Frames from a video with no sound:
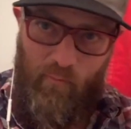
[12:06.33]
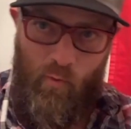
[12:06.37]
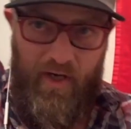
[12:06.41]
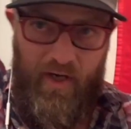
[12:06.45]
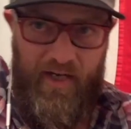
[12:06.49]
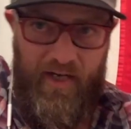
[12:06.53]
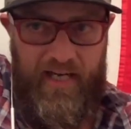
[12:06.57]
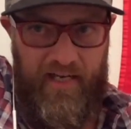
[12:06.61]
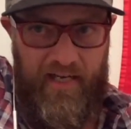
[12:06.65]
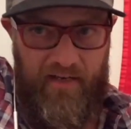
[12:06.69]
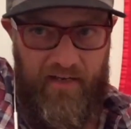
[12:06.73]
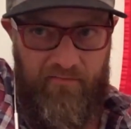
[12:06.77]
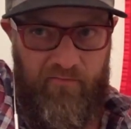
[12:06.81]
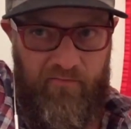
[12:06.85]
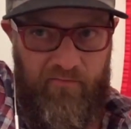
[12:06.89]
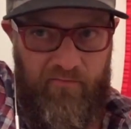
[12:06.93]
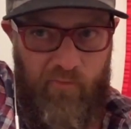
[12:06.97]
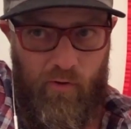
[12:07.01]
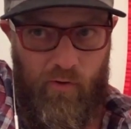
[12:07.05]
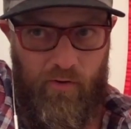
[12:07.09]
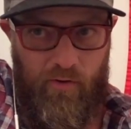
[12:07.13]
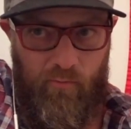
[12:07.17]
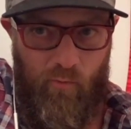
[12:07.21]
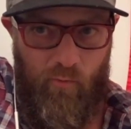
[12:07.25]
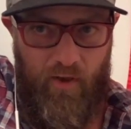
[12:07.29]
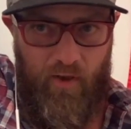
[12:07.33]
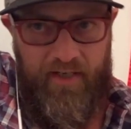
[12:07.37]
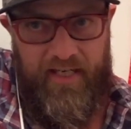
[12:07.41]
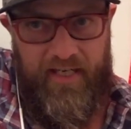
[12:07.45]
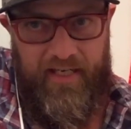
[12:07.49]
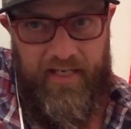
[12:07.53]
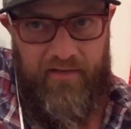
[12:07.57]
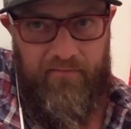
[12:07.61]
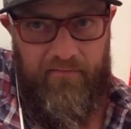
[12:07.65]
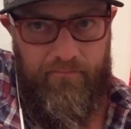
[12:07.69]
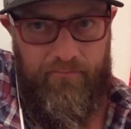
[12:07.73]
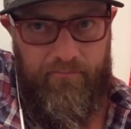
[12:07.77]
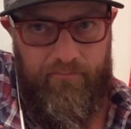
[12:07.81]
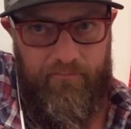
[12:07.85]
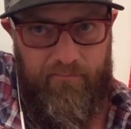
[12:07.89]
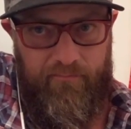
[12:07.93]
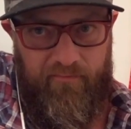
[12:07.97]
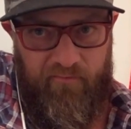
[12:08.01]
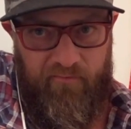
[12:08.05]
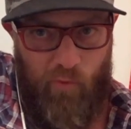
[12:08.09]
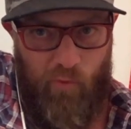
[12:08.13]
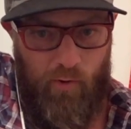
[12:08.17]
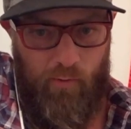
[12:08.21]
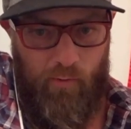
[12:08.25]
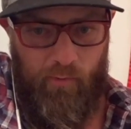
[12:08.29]
one hand
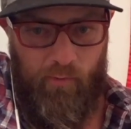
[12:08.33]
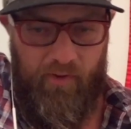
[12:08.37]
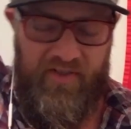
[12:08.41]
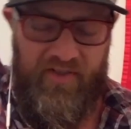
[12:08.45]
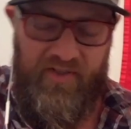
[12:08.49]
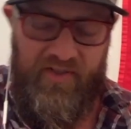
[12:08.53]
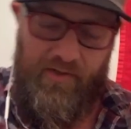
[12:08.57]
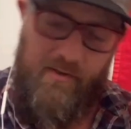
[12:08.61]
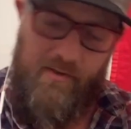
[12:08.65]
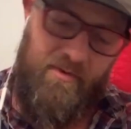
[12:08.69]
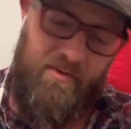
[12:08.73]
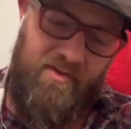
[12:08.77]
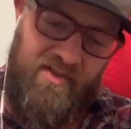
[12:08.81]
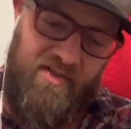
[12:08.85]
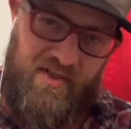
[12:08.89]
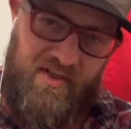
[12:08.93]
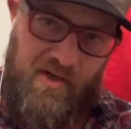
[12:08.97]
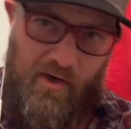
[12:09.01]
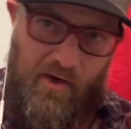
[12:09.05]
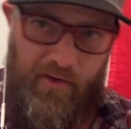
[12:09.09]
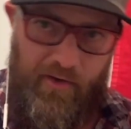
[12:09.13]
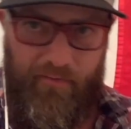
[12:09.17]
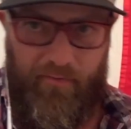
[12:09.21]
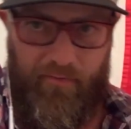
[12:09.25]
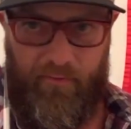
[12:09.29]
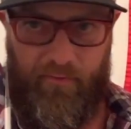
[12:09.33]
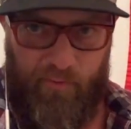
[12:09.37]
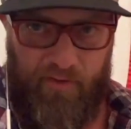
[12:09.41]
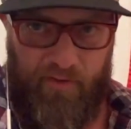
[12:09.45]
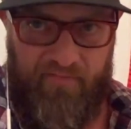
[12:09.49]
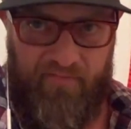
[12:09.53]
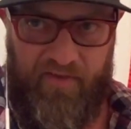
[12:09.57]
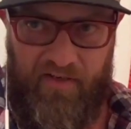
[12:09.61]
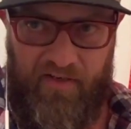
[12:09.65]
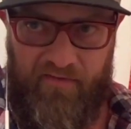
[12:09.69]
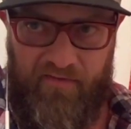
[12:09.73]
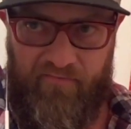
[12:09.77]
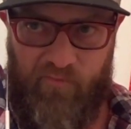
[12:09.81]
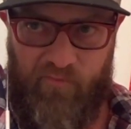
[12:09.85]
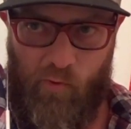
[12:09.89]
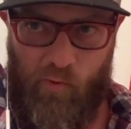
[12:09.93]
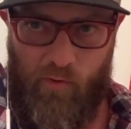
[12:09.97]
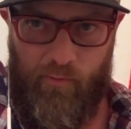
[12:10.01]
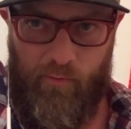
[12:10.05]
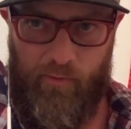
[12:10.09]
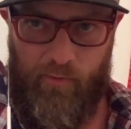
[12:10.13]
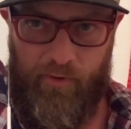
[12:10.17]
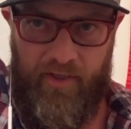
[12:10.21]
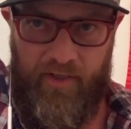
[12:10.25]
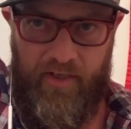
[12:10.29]
forward, so he would start 3 feet
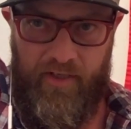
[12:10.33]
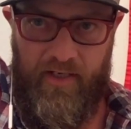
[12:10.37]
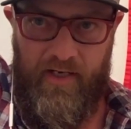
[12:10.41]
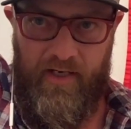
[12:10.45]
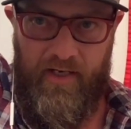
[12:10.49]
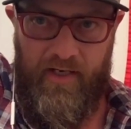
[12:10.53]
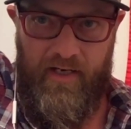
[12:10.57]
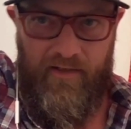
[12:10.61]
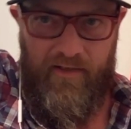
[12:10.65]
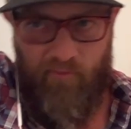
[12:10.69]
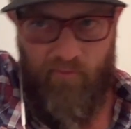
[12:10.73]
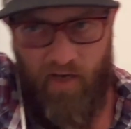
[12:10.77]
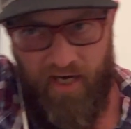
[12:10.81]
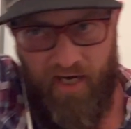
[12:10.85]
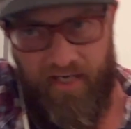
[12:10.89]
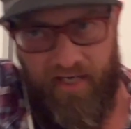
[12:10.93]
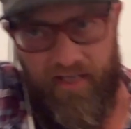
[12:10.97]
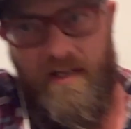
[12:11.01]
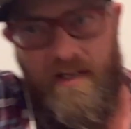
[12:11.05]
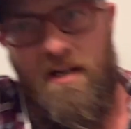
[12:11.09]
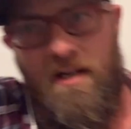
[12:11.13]
forward, right?